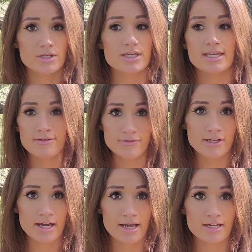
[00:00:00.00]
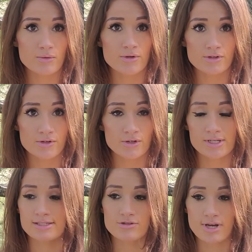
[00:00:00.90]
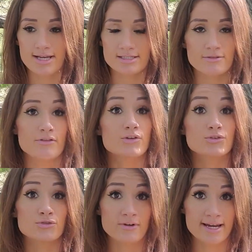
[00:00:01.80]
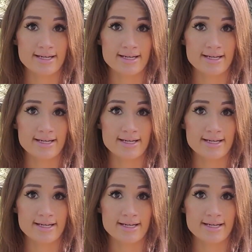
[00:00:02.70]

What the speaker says: If the guy or the girl is attractive, great.